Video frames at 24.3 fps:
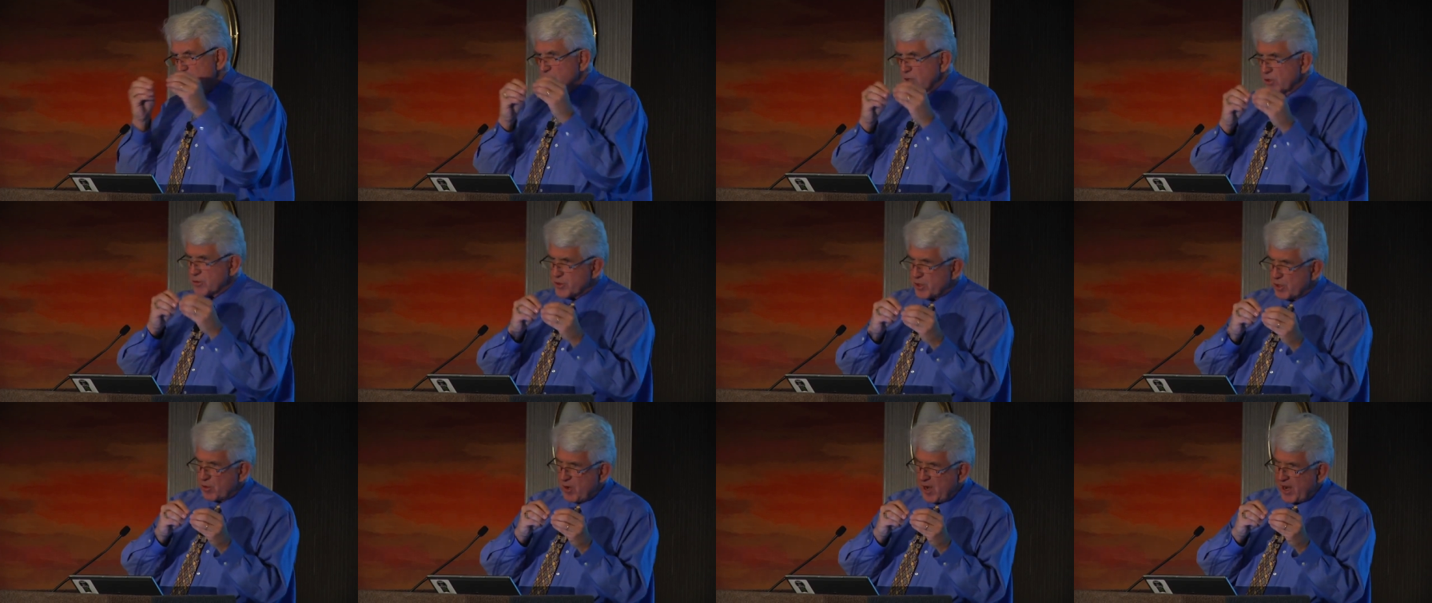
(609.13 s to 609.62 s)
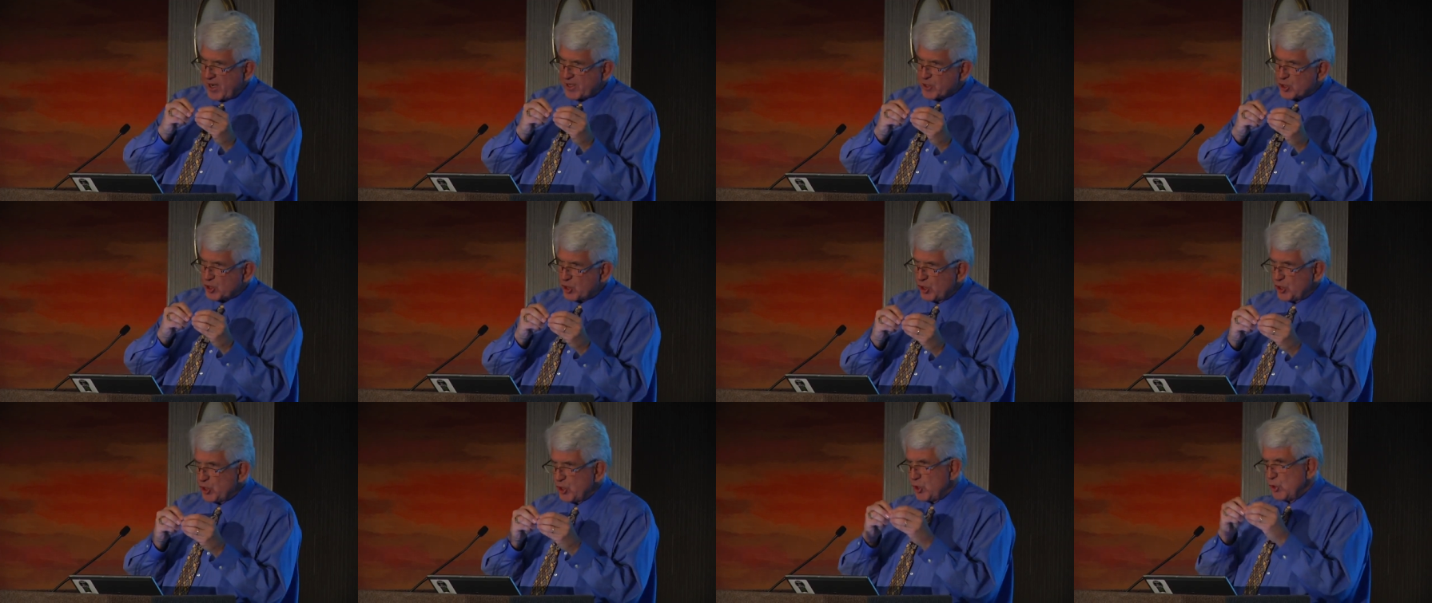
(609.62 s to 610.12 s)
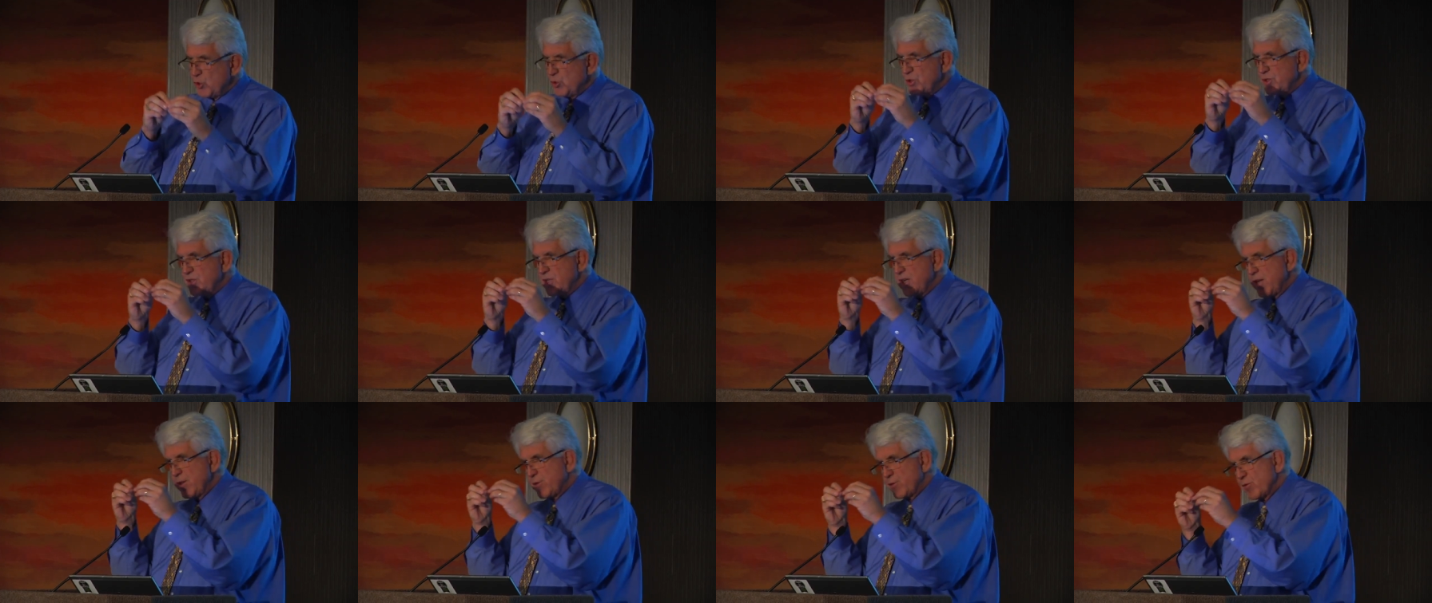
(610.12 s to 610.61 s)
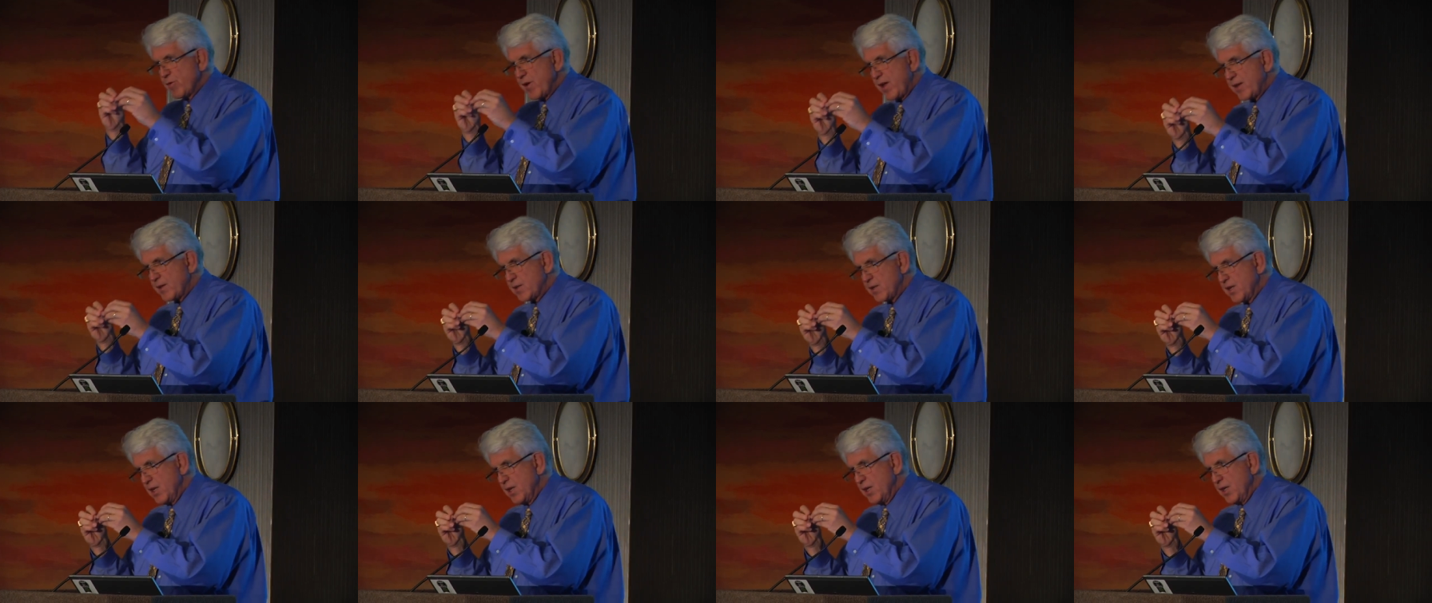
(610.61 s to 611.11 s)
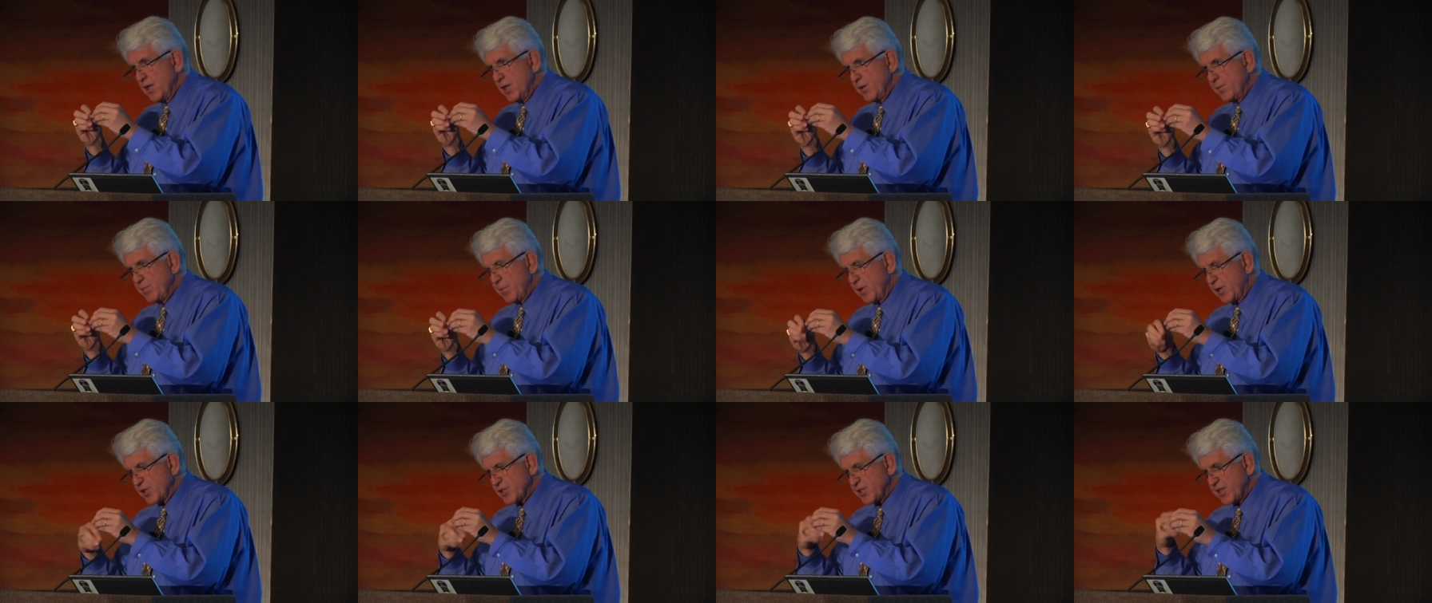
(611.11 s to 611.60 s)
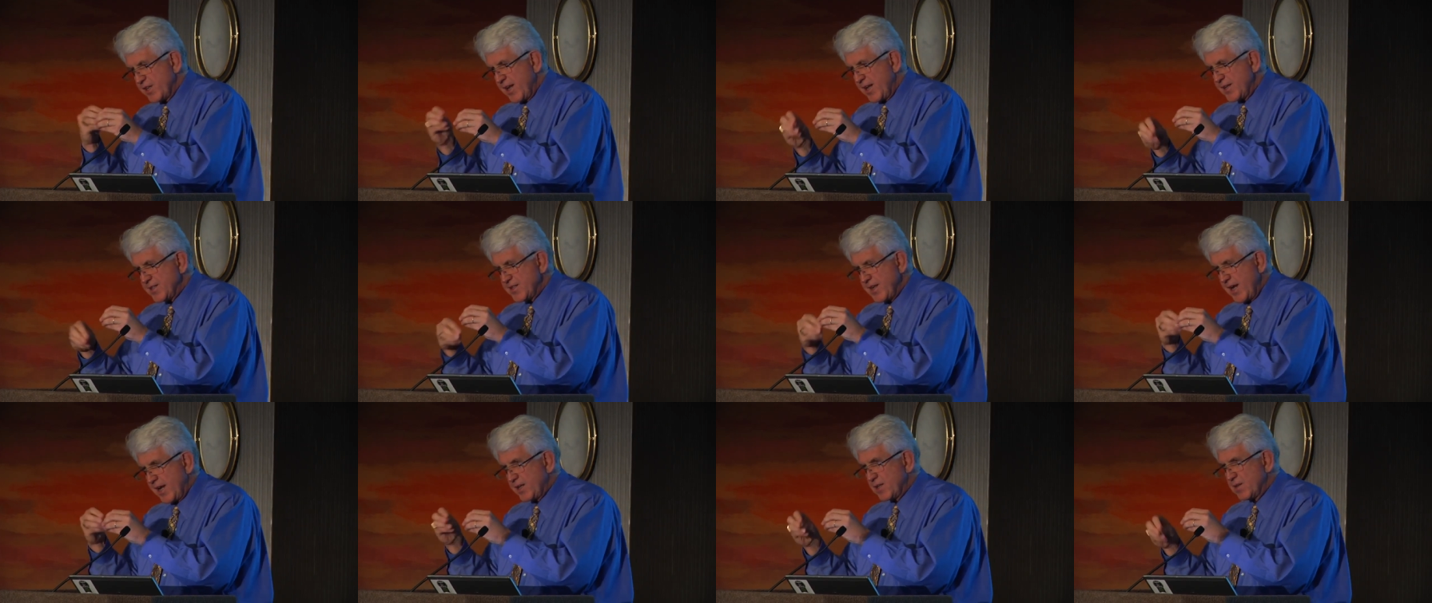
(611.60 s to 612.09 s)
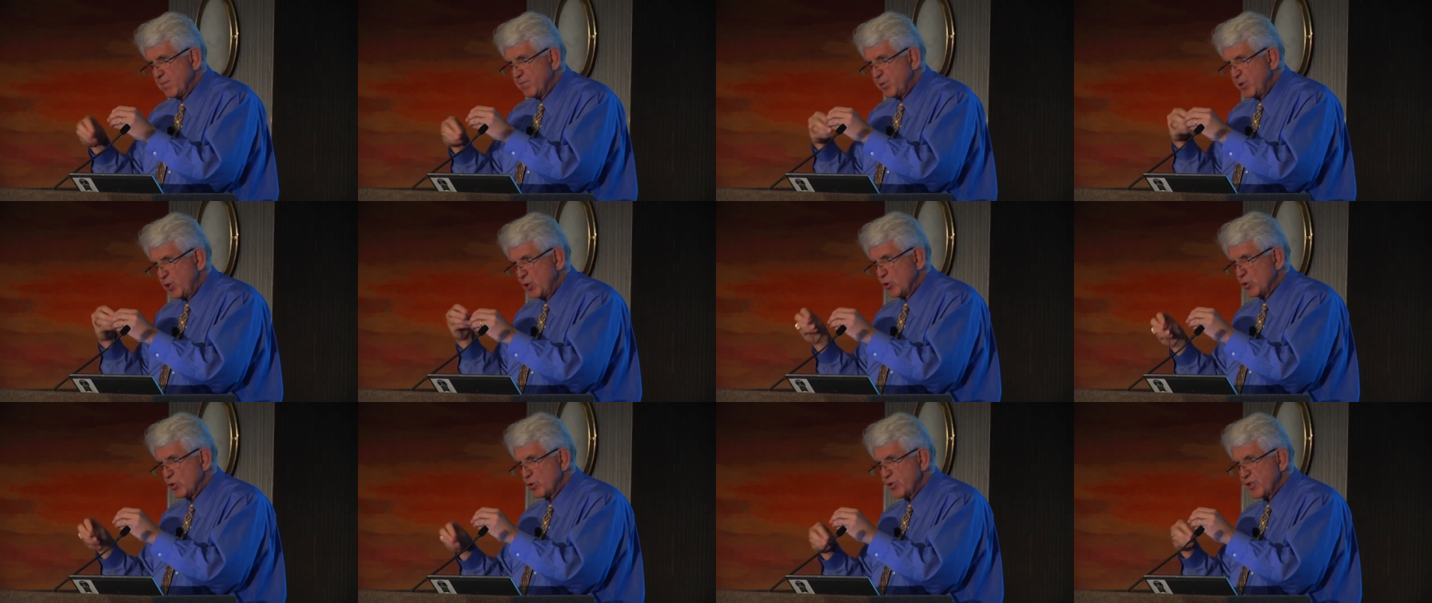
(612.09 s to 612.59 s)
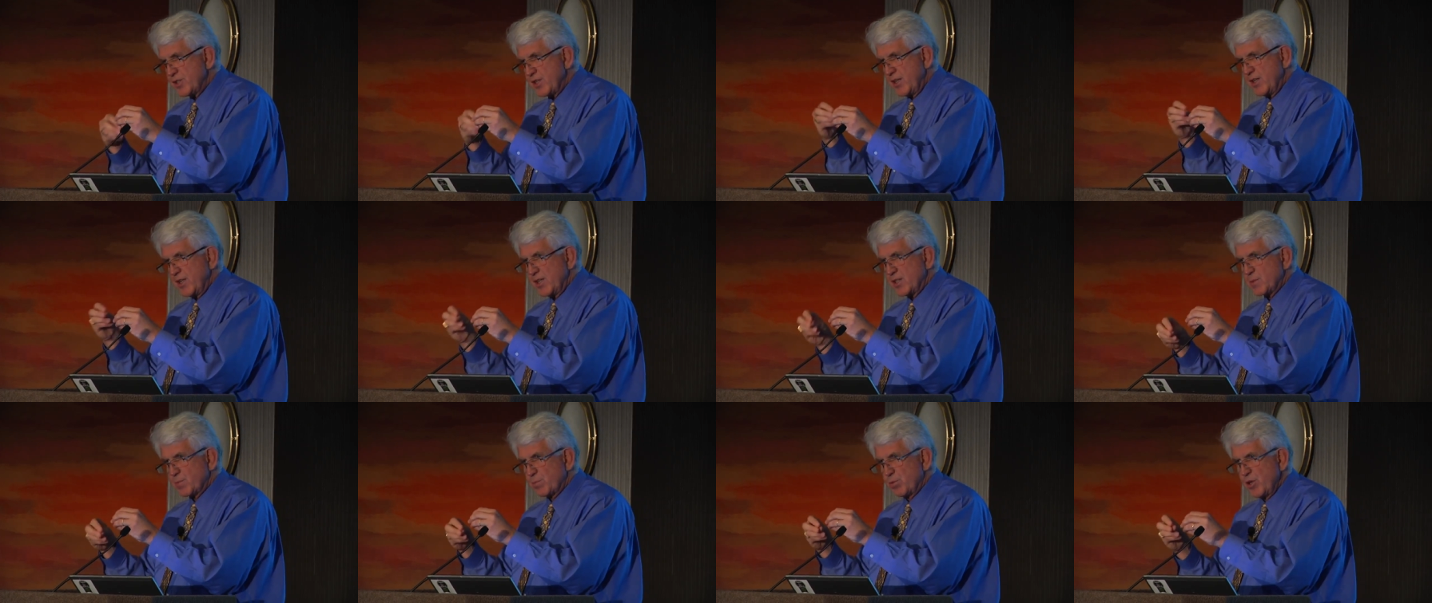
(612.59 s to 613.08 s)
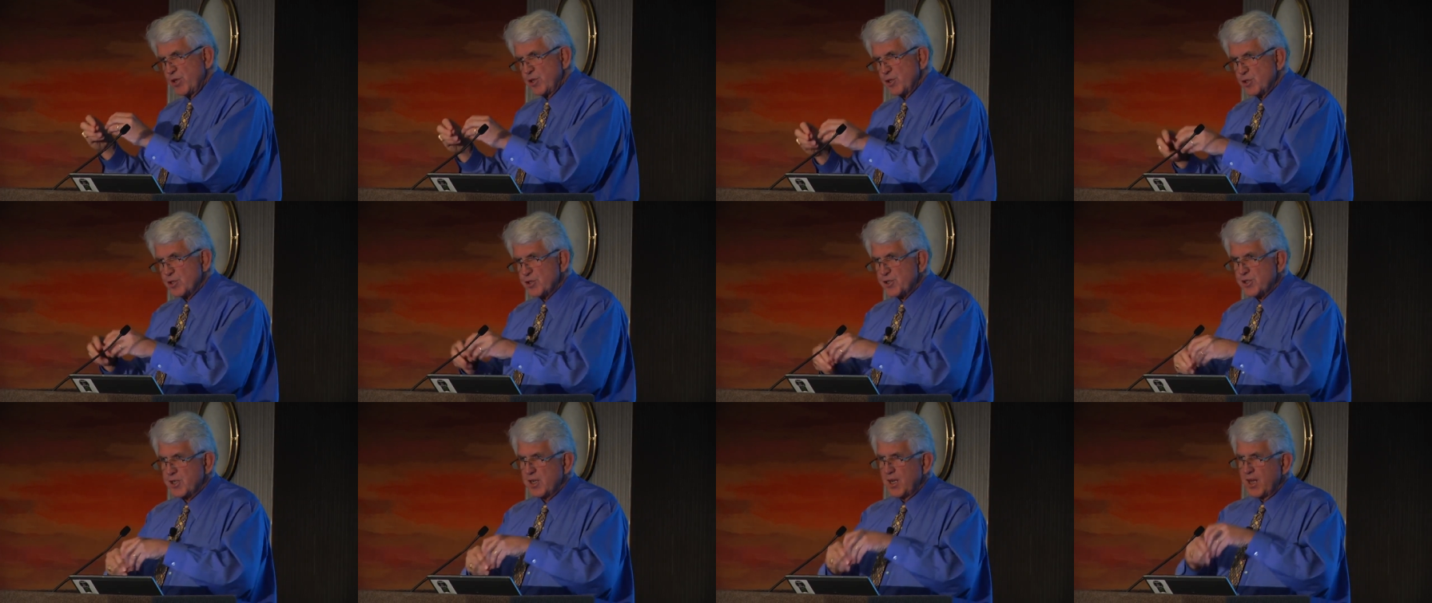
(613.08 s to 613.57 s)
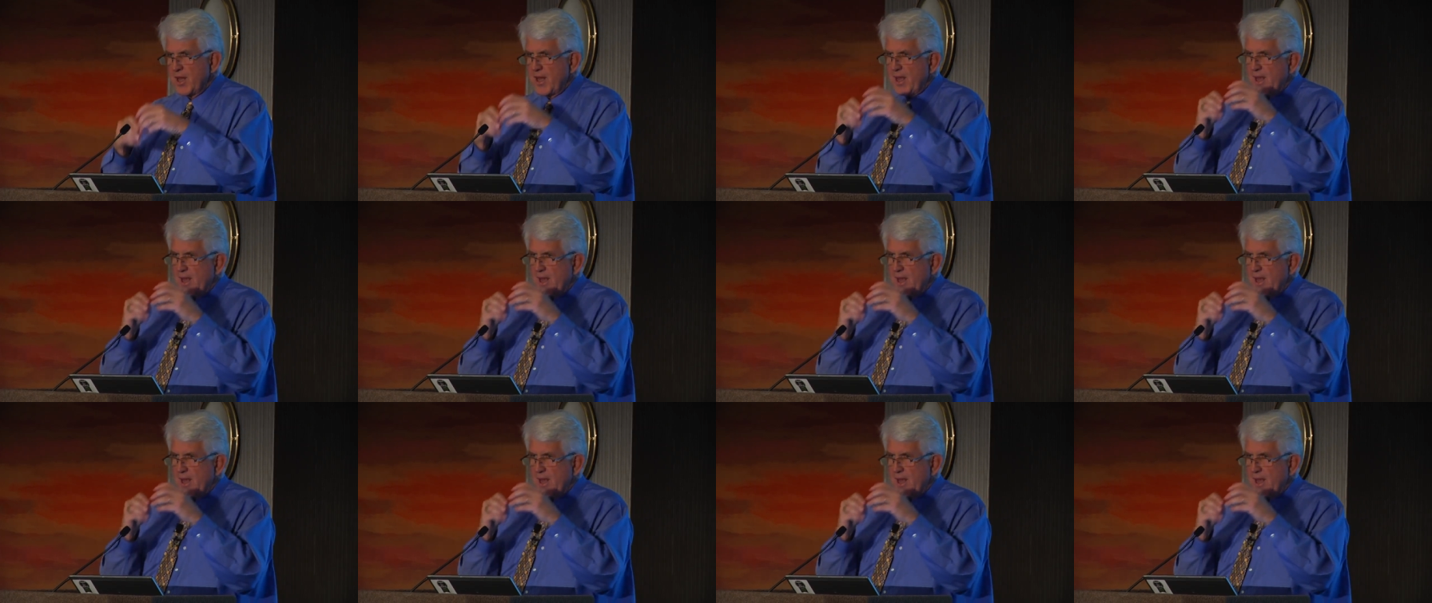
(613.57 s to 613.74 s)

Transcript: So Xerox could use the Ethernet because it had DEC computers in its printers,